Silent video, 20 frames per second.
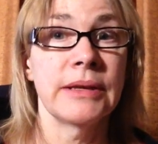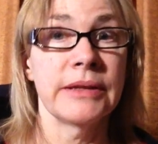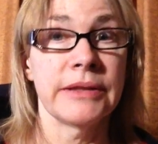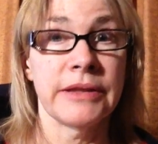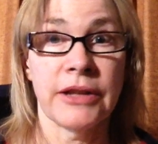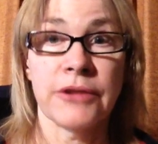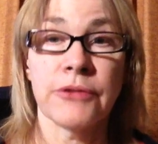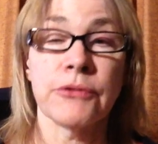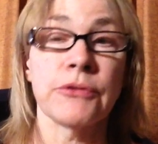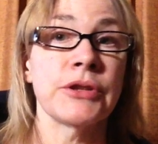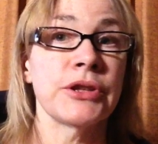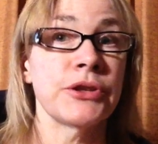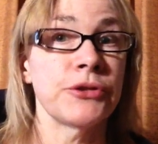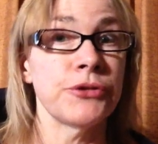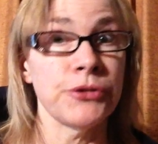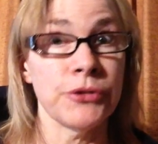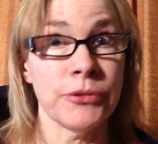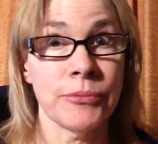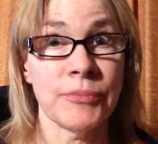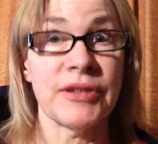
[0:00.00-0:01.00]
not only in
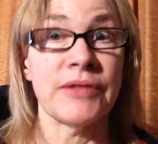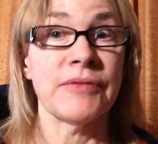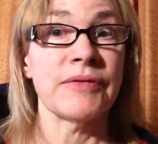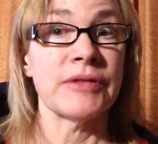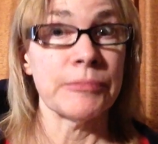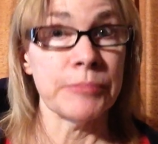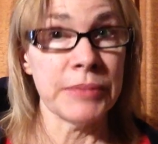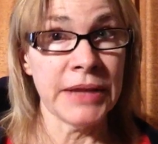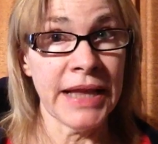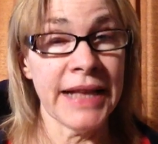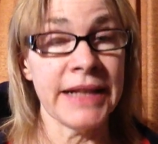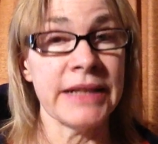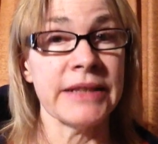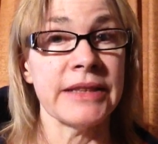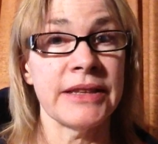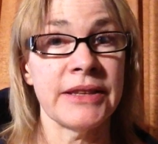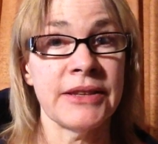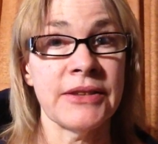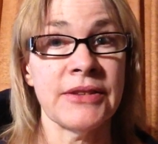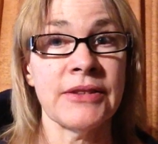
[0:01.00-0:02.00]
terms of the
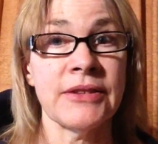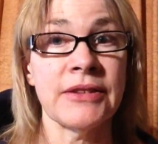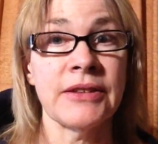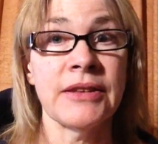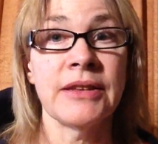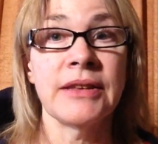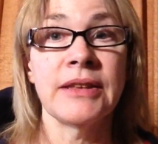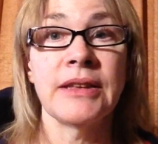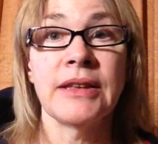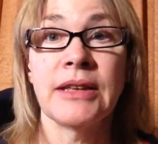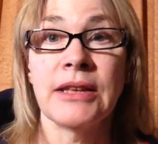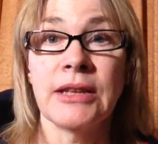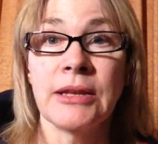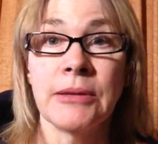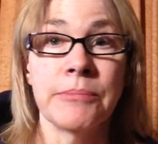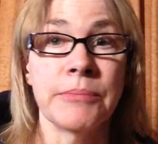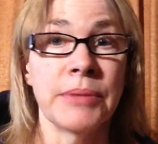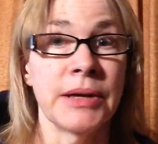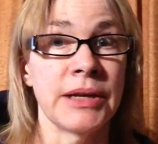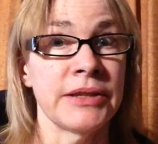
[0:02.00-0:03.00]
blacklist,
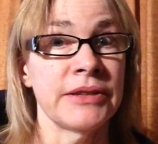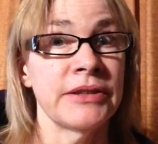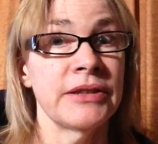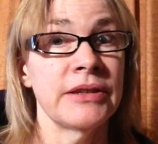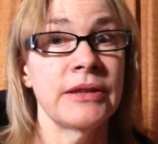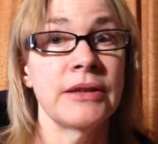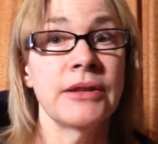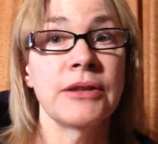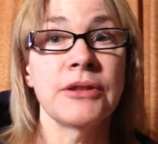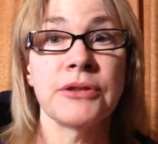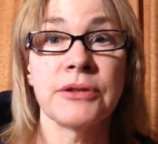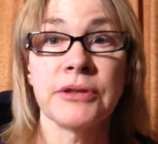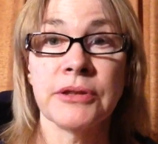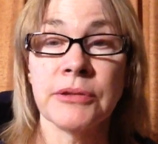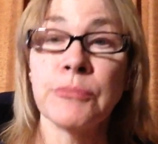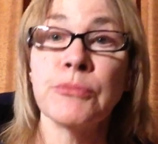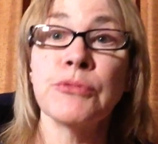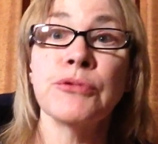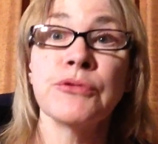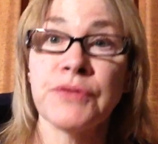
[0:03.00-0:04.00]
but the
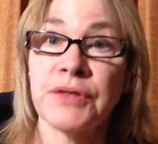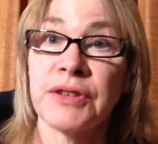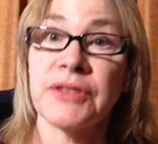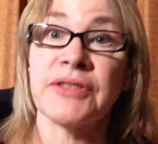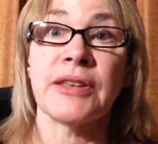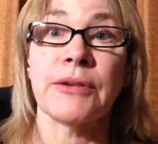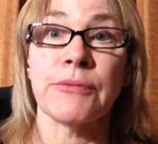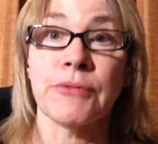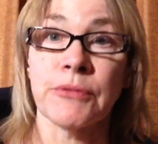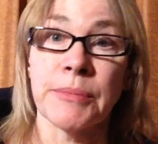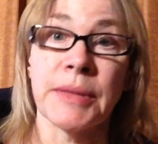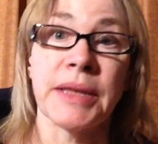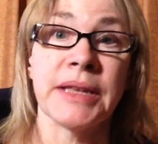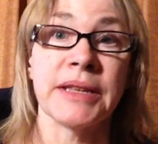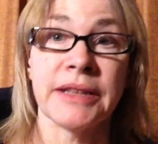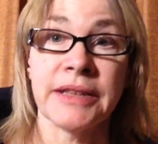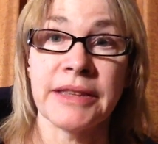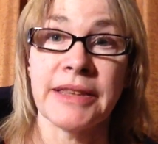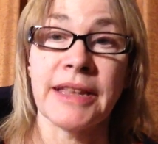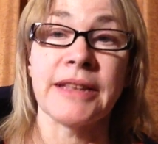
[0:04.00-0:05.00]
movies that were made
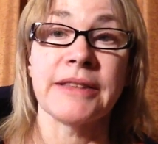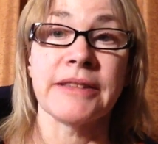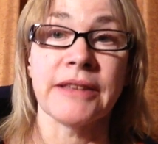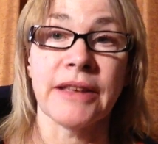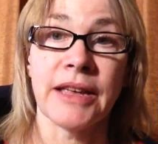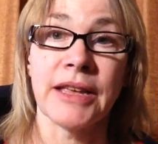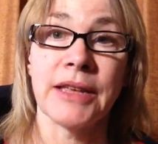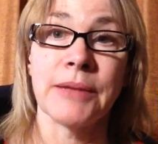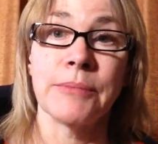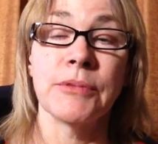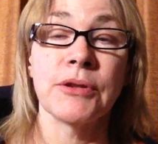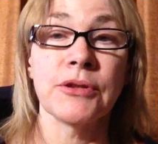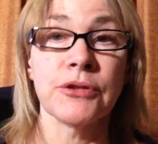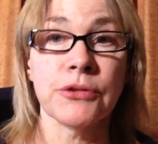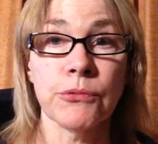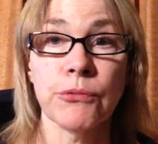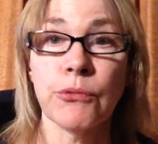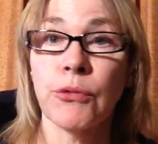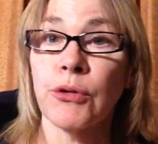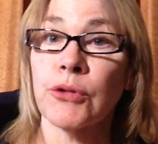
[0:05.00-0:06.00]
at that time the
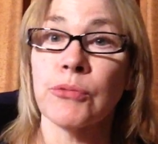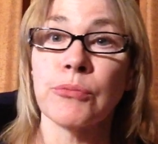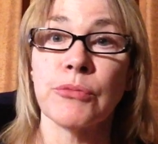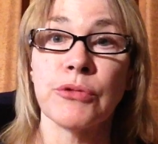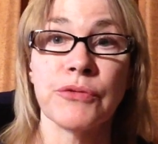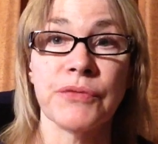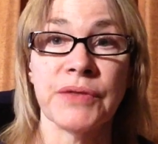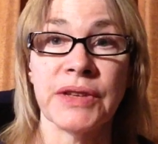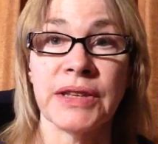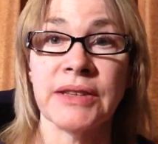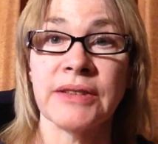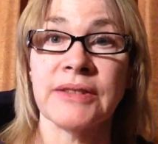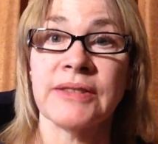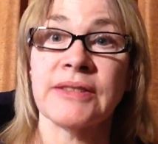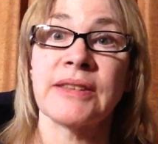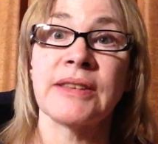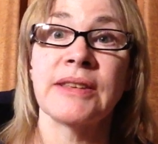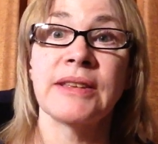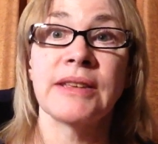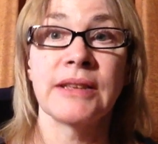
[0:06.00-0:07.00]
war
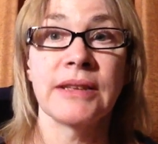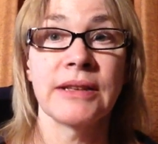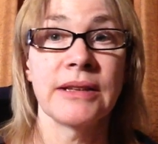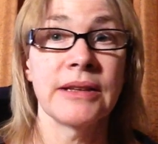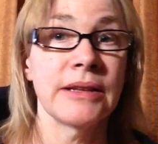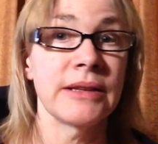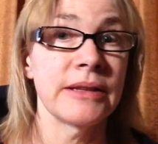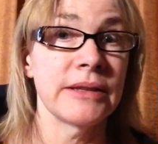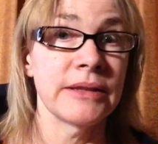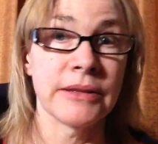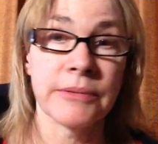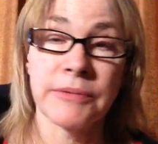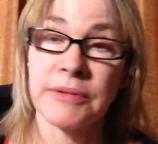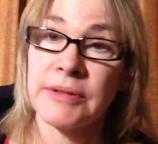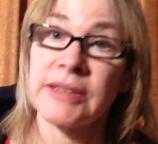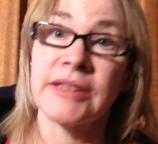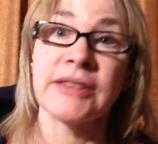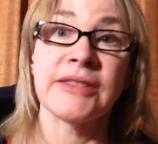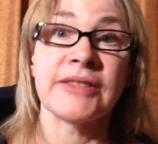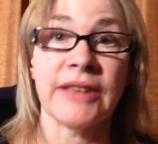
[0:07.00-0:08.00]
movies, the,
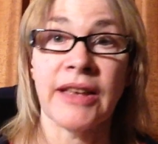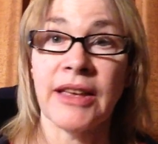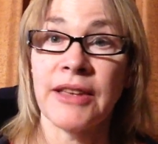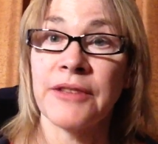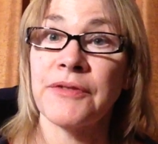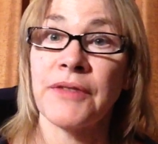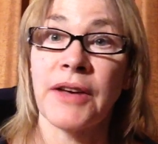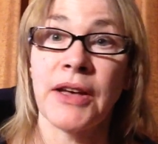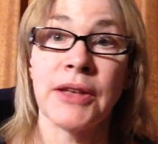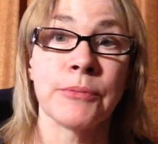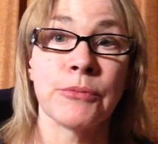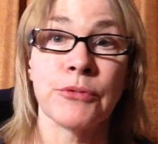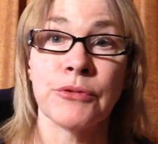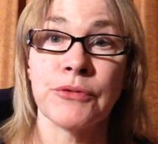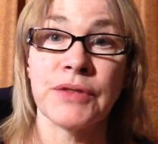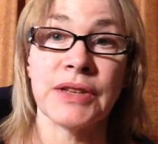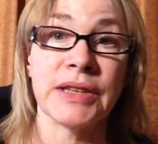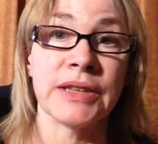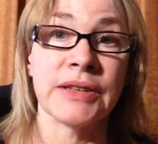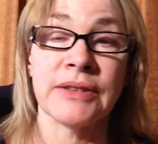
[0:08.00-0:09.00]
the sci fi
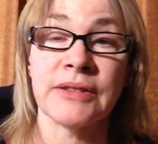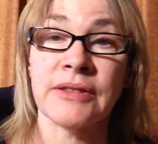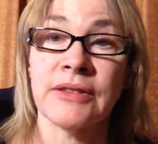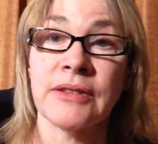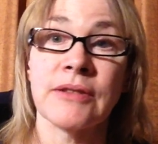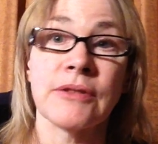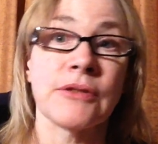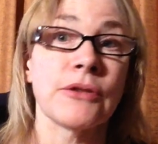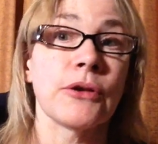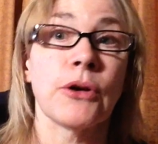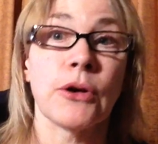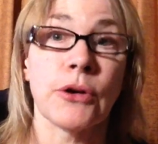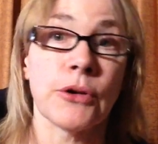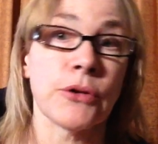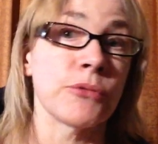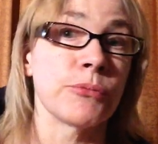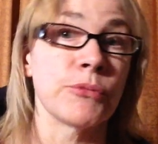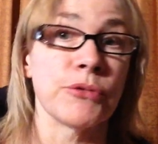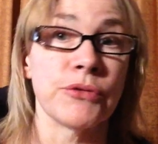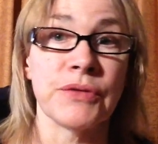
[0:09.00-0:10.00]
movies, the
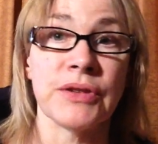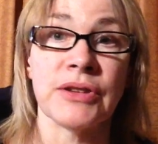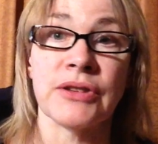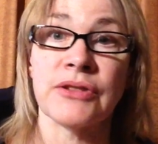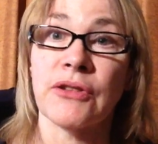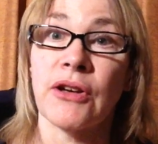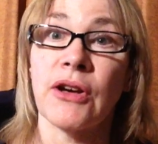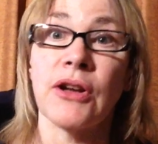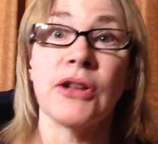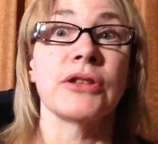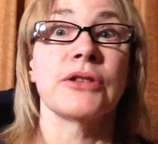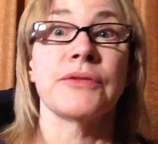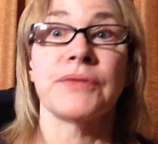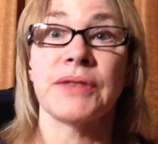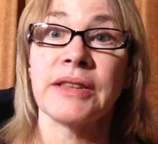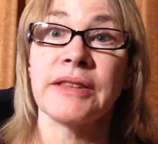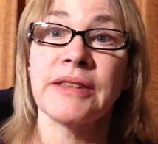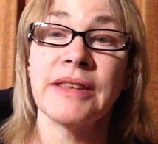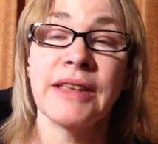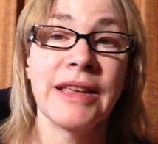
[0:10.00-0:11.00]
horror movies, all of
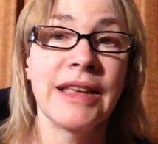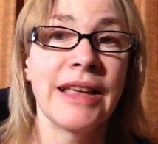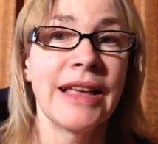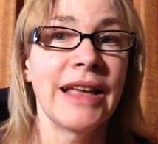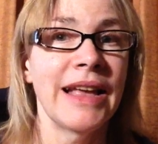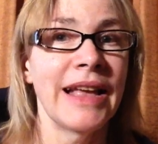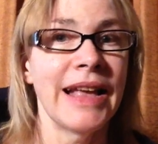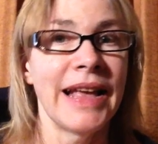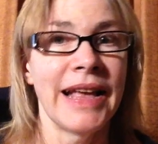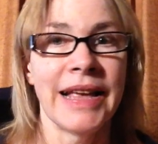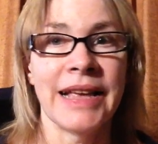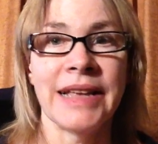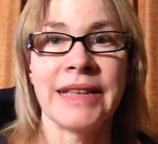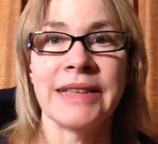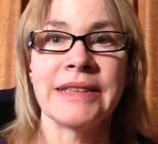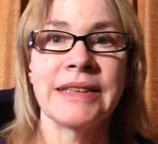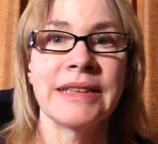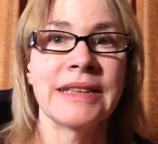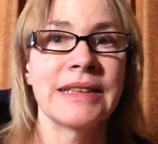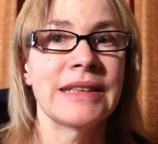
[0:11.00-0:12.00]
it.
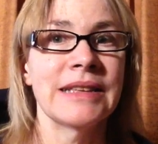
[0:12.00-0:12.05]
And